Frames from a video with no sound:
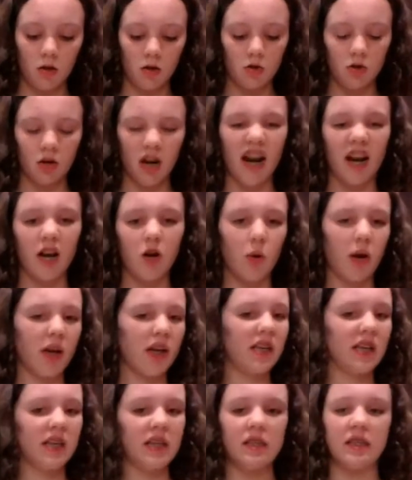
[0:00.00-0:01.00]
kind of quick,
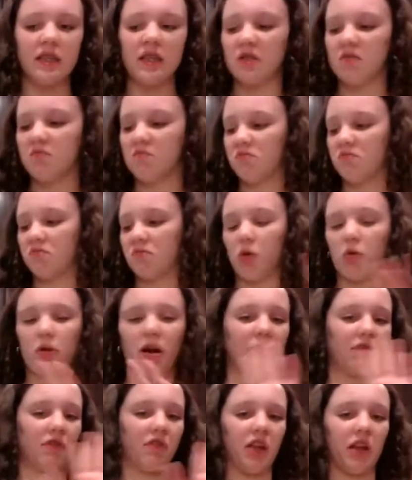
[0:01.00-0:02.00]
easy, don't
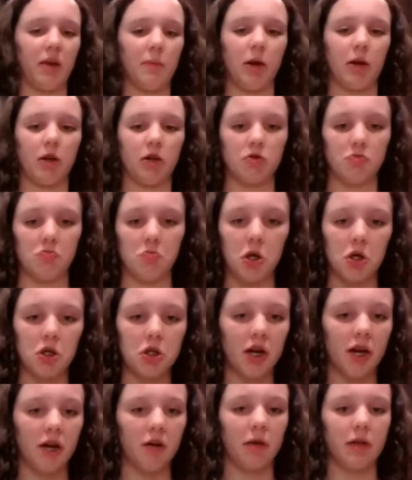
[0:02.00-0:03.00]
have to think about it too much
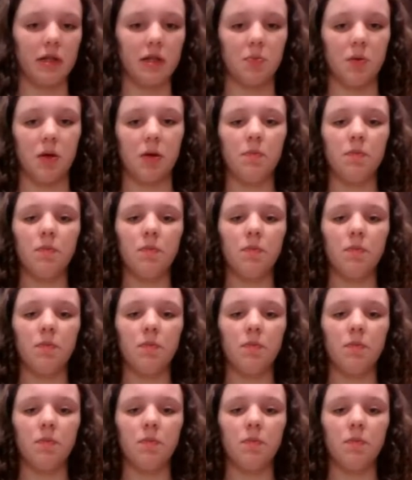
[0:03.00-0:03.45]
kind of recipe.